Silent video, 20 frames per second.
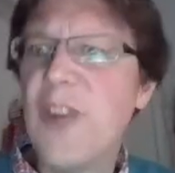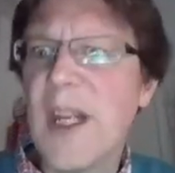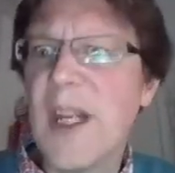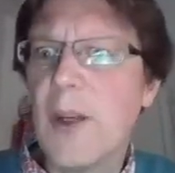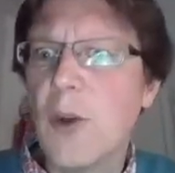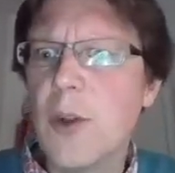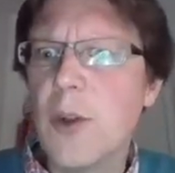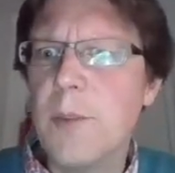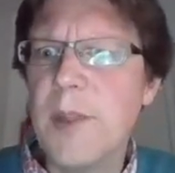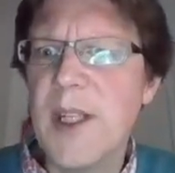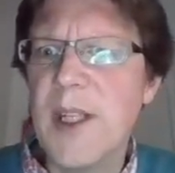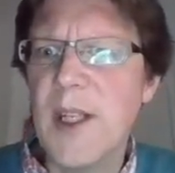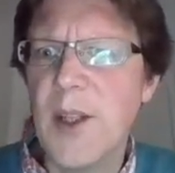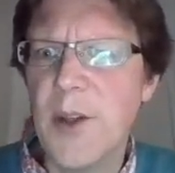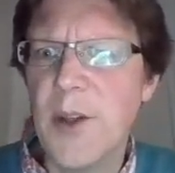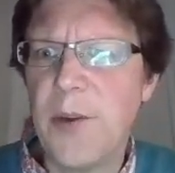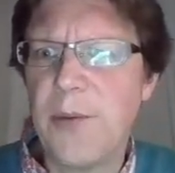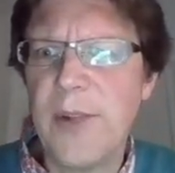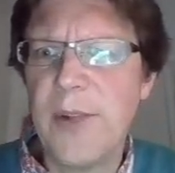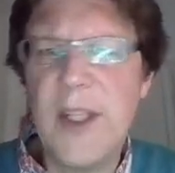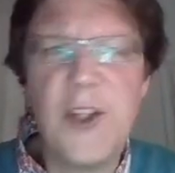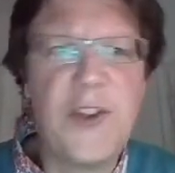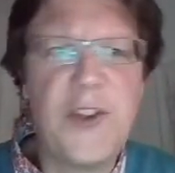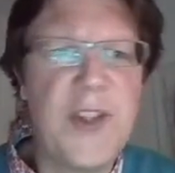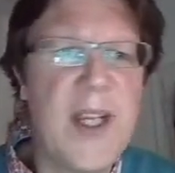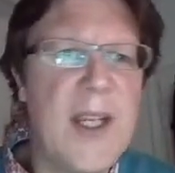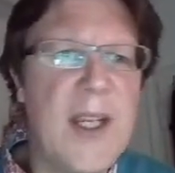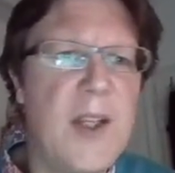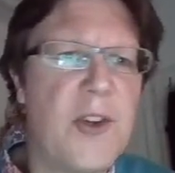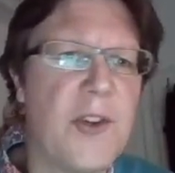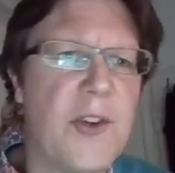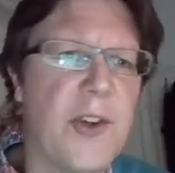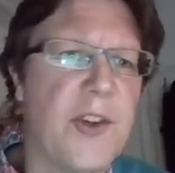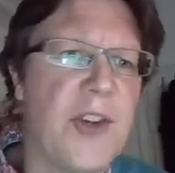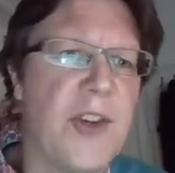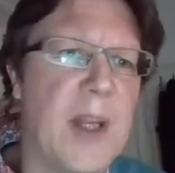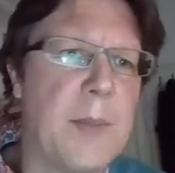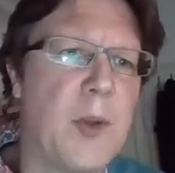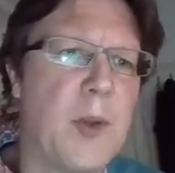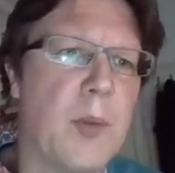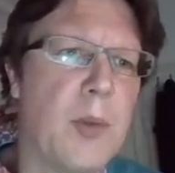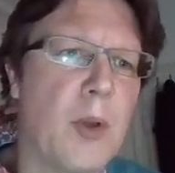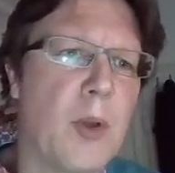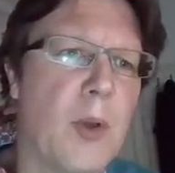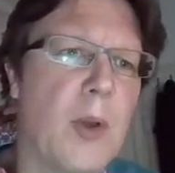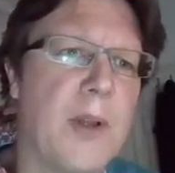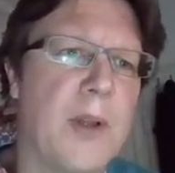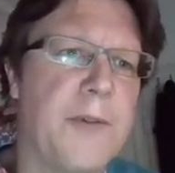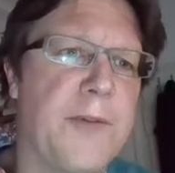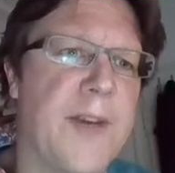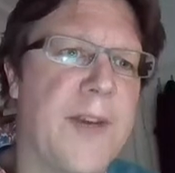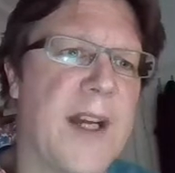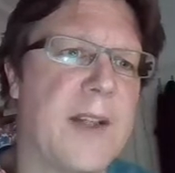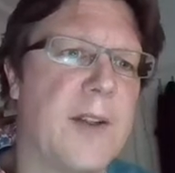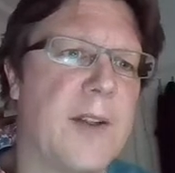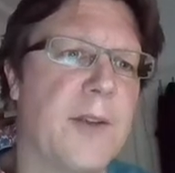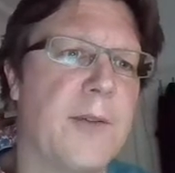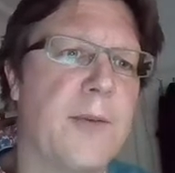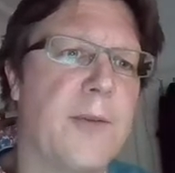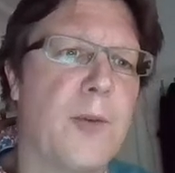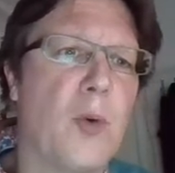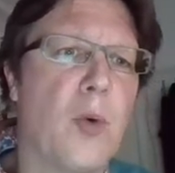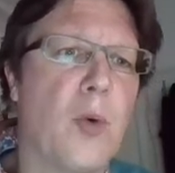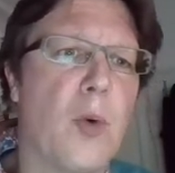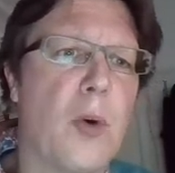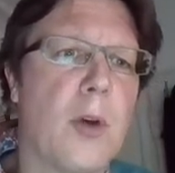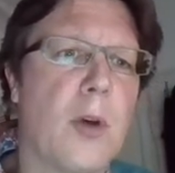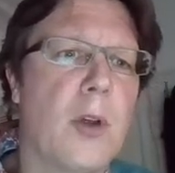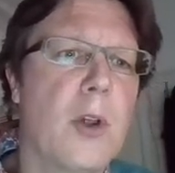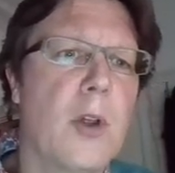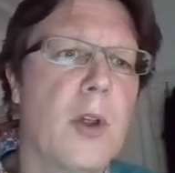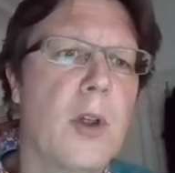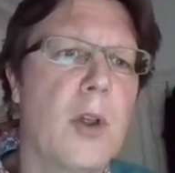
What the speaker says: They could be in three states: susceptible, infective, or